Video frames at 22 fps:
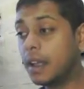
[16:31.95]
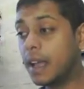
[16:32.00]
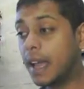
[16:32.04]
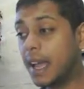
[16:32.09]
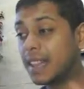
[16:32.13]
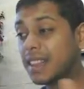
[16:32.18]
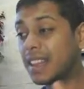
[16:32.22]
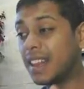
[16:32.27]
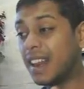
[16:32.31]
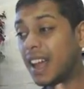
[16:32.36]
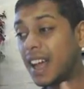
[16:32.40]

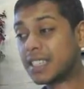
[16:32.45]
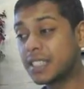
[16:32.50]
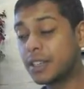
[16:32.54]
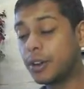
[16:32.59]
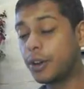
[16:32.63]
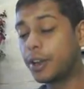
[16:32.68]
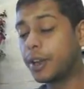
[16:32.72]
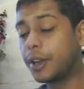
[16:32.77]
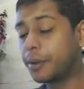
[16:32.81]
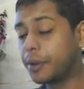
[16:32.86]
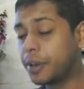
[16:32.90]
And the last
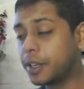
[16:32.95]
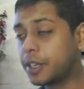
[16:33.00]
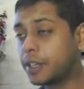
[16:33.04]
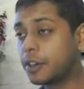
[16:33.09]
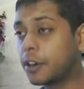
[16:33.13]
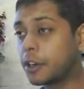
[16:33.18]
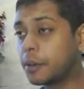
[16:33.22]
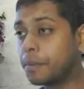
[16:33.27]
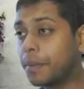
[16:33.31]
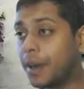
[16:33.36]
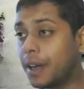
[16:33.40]
coin I'm going to
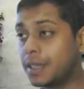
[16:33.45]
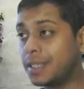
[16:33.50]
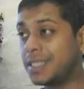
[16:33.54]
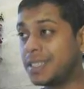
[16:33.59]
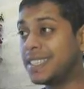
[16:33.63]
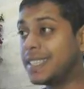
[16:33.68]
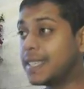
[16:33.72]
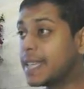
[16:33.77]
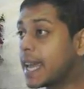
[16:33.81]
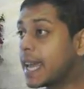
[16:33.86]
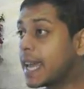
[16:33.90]
talk about
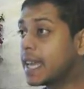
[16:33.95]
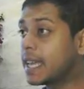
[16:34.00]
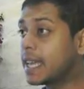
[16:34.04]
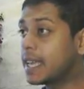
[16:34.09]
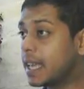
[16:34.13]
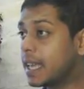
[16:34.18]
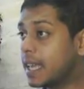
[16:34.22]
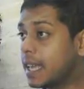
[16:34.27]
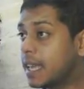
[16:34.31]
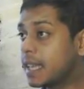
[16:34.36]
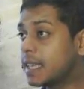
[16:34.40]
today
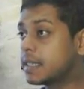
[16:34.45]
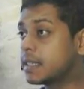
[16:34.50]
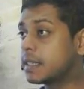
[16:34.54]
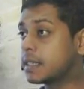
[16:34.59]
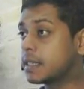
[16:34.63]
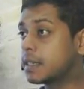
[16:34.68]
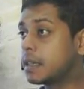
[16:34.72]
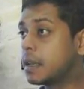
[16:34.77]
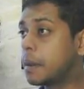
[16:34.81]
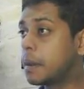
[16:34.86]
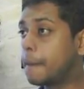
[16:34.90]

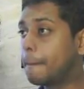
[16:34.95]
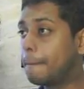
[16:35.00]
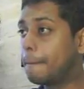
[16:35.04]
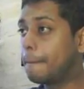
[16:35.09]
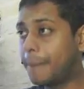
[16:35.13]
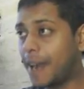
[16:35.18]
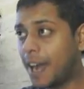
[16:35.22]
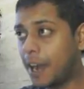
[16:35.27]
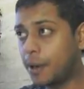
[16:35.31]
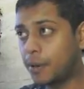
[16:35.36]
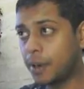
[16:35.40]
is
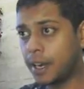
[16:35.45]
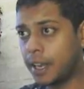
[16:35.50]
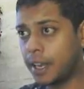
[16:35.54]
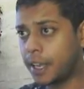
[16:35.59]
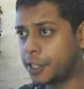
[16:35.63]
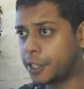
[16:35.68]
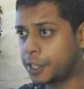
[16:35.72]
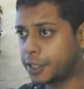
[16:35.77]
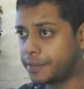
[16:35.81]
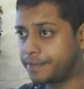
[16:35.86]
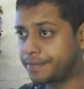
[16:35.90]
Power
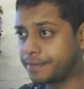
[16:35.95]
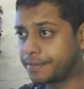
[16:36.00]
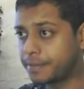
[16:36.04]
Ledger.